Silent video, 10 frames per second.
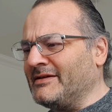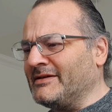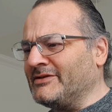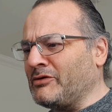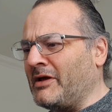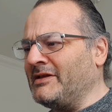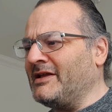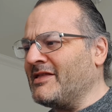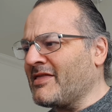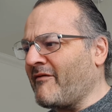so I
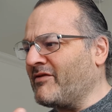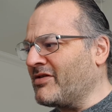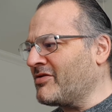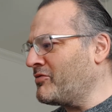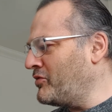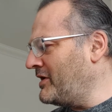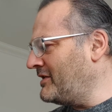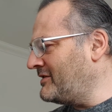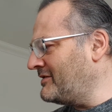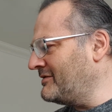needed something
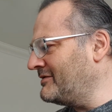sweet.